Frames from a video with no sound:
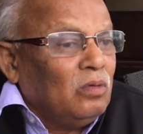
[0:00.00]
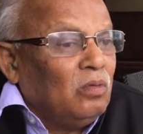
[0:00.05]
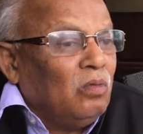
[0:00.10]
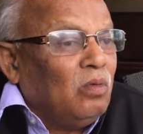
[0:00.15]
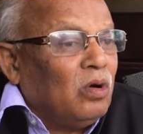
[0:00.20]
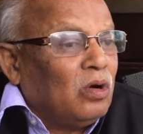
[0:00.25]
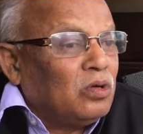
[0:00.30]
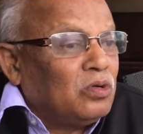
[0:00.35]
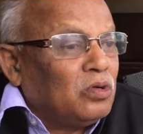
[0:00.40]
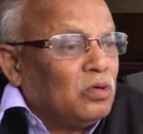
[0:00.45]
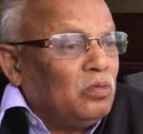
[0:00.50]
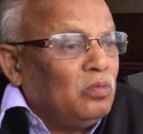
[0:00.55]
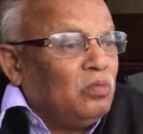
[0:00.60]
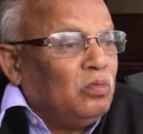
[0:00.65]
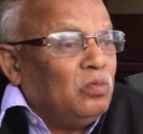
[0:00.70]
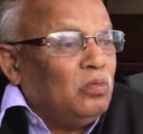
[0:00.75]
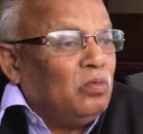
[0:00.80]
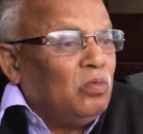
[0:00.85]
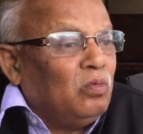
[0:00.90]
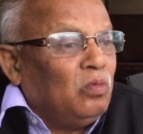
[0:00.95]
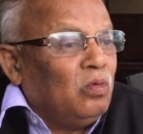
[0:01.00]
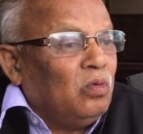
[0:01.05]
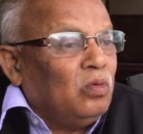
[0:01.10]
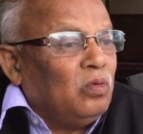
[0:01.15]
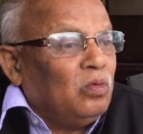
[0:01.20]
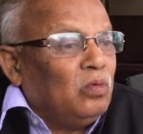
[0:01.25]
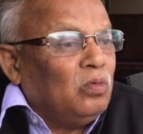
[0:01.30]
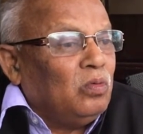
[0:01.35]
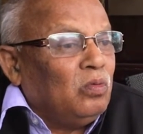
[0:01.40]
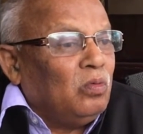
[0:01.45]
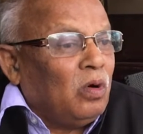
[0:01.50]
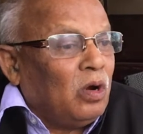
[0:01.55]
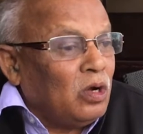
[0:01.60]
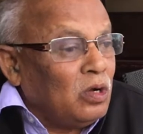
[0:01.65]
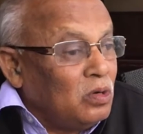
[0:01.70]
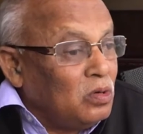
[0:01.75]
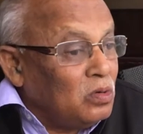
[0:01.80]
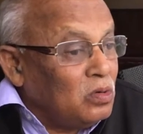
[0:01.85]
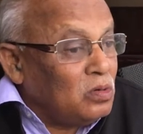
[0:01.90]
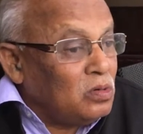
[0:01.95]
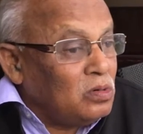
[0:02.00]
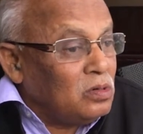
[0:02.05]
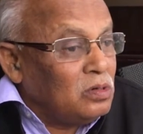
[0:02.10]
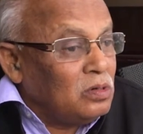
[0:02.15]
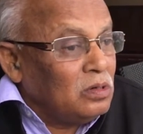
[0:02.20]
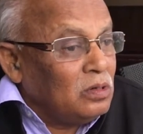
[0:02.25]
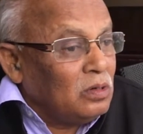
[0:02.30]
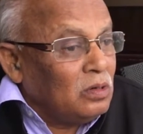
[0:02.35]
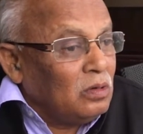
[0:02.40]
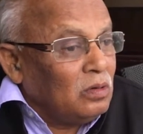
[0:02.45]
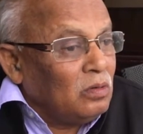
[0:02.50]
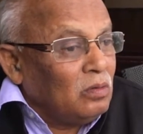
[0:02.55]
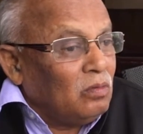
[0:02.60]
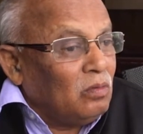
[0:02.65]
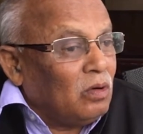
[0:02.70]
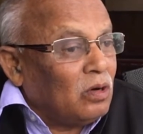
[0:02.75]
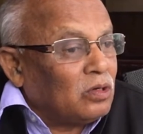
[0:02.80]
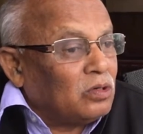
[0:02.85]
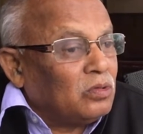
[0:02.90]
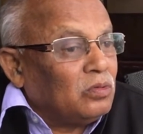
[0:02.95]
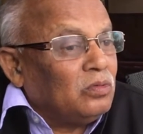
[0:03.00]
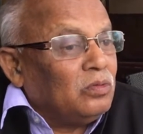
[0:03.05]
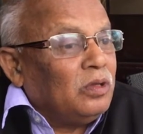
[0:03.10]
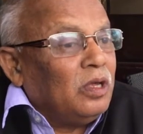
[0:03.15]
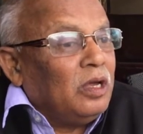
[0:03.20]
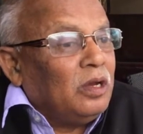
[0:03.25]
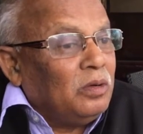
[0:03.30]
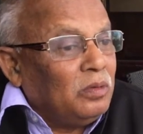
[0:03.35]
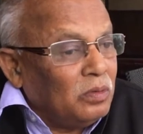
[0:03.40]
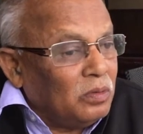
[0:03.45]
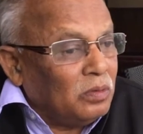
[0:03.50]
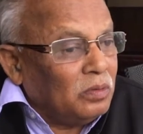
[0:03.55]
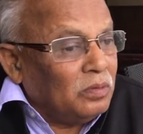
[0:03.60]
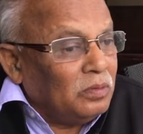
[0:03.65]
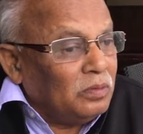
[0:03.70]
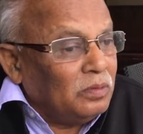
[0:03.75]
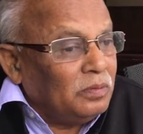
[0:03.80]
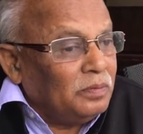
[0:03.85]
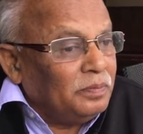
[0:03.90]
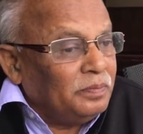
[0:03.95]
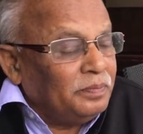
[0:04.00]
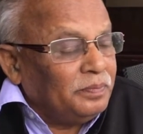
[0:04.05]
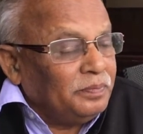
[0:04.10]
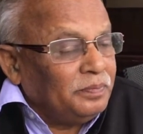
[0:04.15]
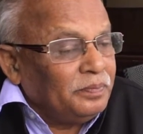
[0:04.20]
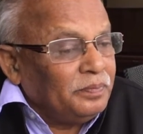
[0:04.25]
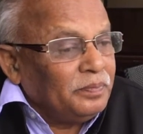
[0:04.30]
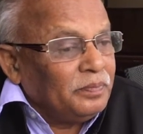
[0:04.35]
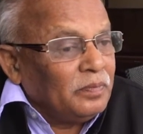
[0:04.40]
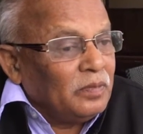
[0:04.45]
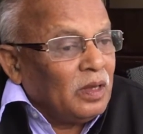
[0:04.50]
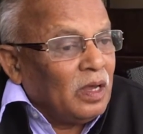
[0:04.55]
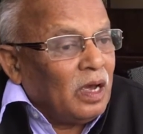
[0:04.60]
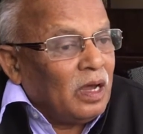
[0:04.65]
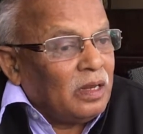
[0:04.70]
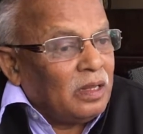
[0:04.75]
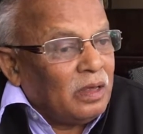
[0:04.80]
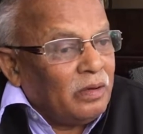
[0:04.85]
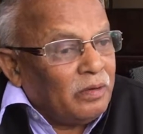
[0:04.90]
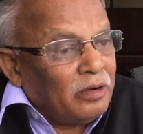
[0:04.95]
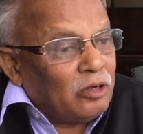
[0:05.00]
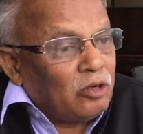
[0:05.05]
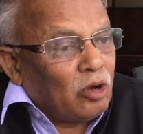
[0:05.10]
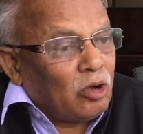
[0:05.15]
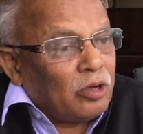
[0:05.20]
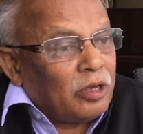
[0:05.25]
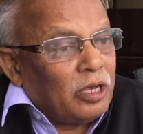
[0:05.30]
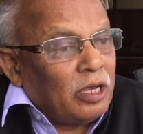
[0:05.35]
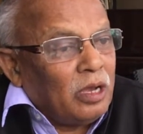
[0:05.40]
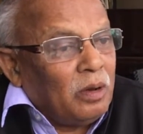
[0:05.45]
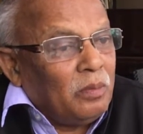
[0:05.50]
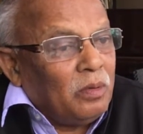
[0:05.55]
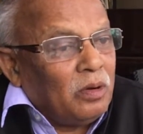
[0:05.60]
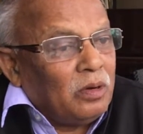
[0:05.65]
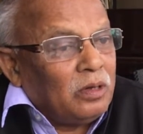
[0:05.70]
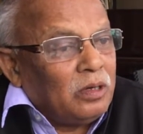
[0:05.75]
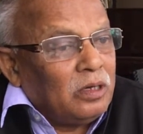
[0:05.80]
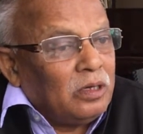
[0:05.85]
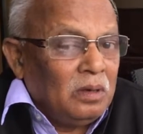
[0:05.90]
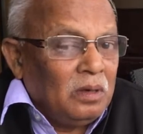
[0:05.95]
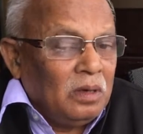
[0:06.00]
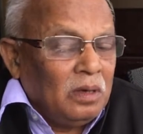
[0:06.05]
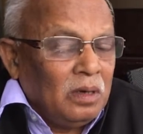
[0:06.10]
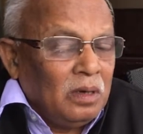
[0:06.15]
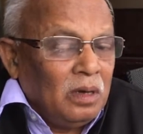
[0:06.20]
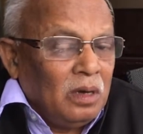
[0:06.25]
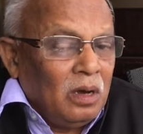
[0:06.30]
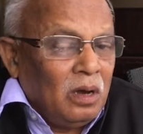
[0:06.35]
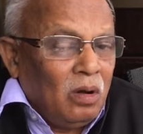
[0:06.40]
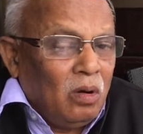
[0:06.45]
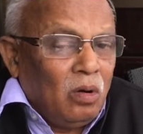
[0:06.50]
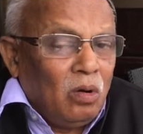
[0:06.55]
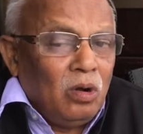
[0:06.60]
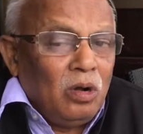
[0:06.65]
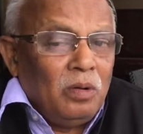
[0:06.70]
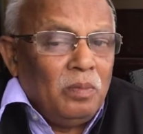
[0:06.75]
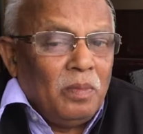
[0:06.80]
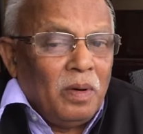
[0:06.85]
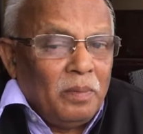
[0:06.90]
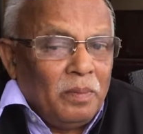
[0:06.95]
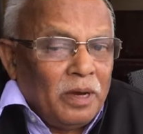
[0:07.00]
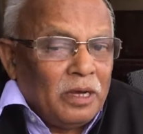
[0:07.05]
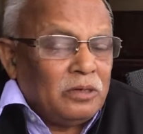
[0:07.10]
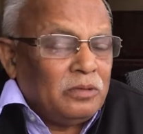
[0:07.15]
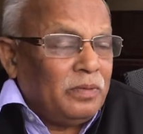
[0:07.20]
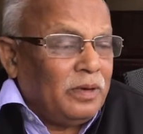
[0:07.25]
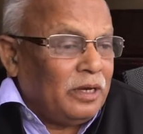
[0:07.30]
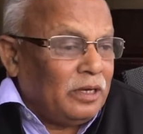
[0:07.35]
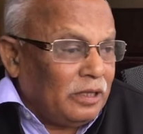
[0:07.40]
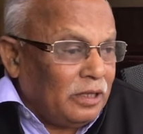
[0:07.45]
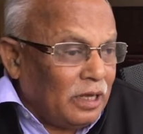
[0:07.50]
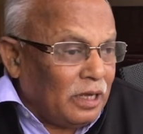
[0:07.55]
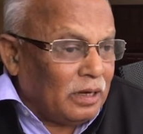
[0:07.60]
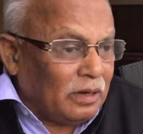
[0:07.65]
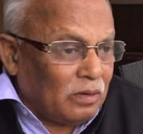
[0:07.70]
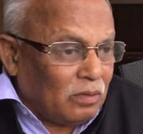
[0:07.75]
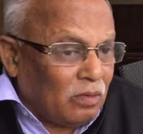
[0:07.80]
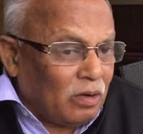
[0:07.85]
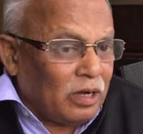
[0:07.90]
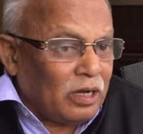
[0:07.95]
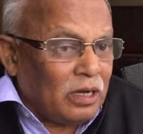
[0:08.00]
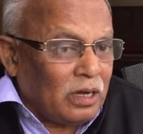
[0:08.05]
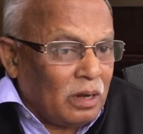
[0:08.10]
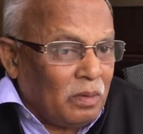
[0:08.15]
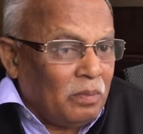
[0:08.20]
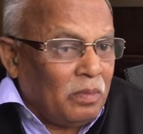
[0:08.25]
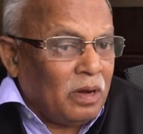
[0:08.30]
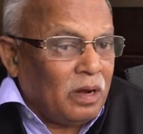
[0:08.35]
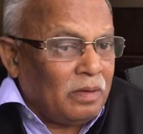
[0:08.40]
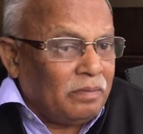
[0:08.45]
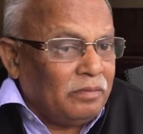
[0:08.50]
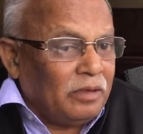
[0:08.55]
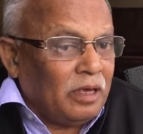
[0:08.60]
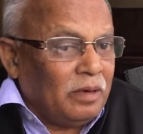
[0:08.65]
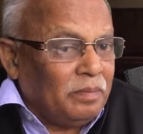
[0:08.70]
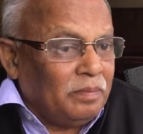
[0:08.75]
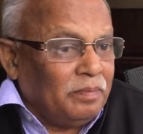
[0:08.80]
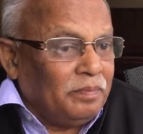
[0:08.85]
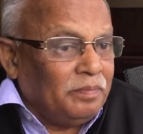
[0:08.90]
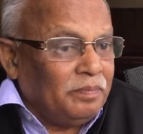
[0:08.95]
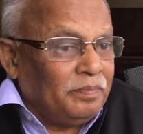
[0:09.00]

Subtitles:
what should one do, what should they do. And they were talking about, old mamas were there, quite a number of them.